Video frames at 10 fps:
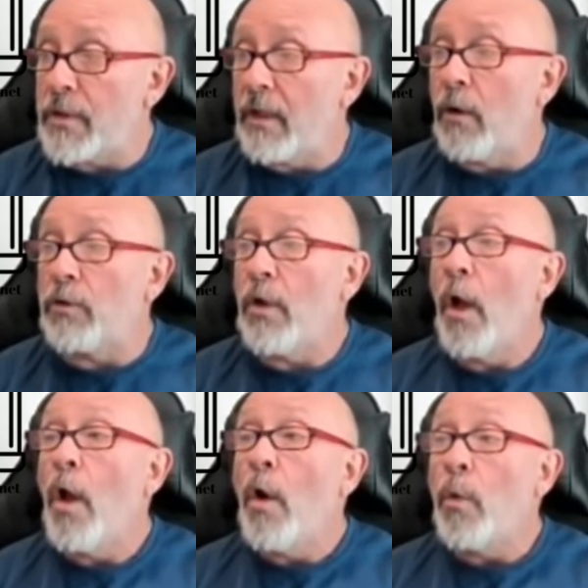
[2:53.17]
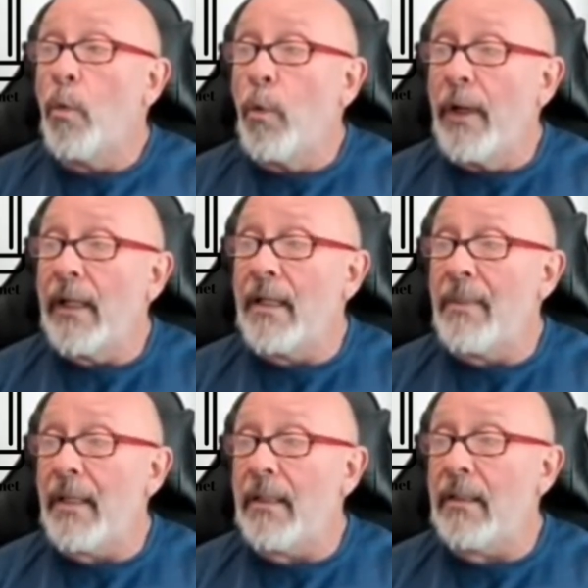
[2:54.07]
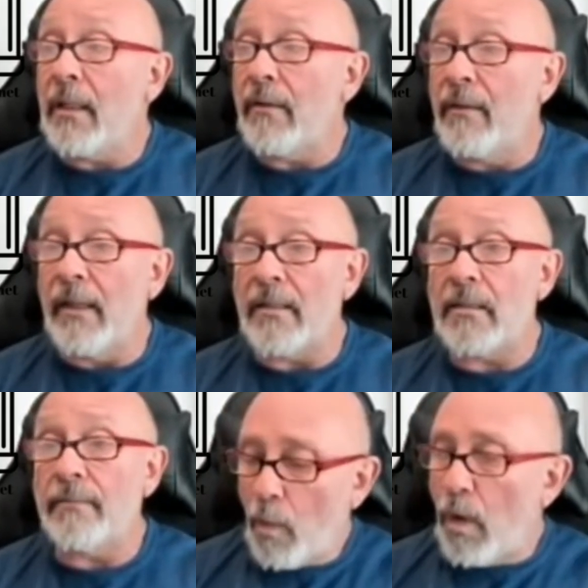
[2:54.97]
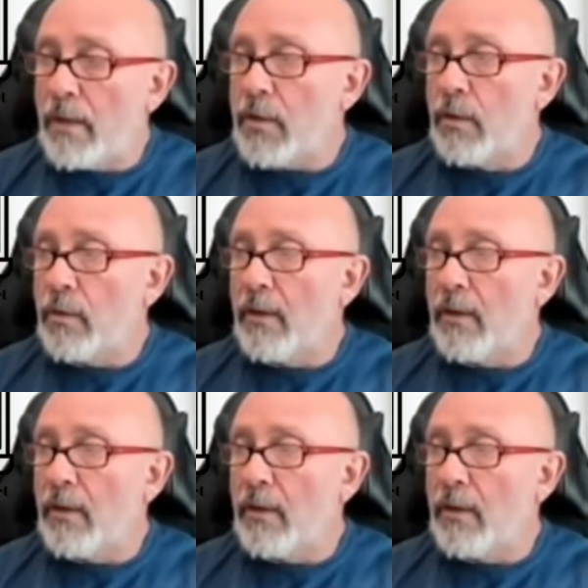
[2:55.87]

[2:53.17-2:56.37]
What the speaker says: these 4 zeros really mean this.